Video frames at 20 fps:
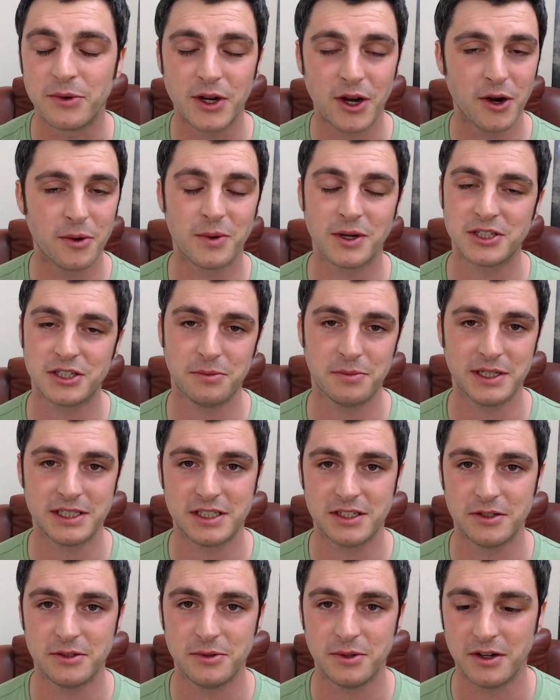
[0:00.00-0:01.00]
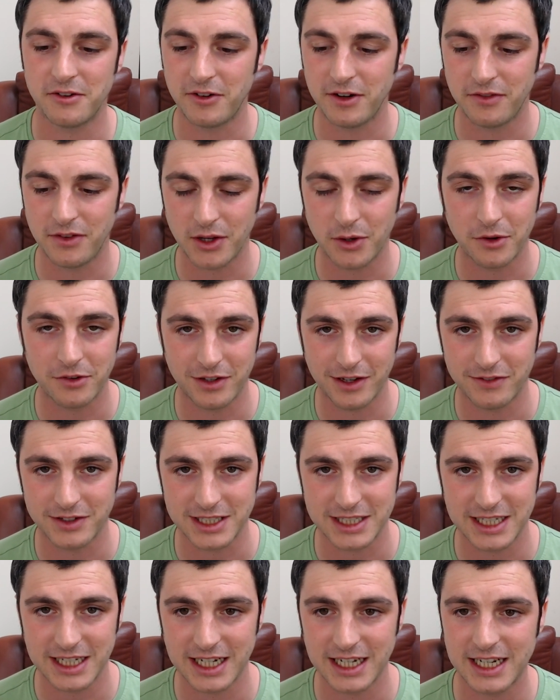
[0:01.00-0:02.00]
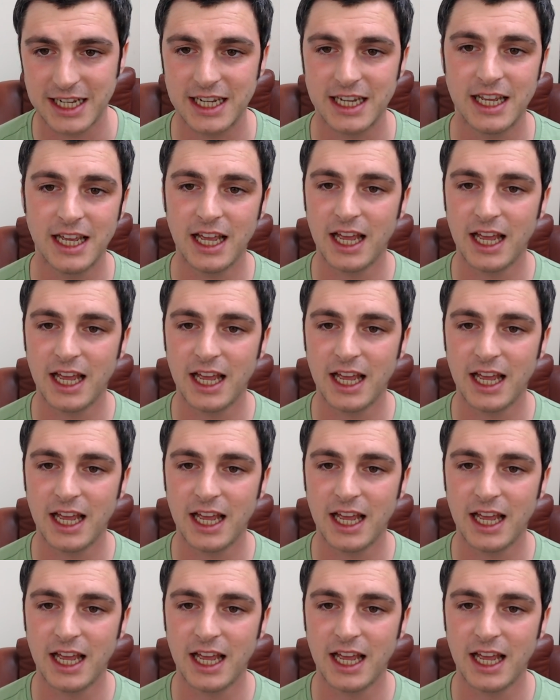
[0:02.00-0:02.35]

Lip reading: Go and watch the Bizou review if you haven't seen it.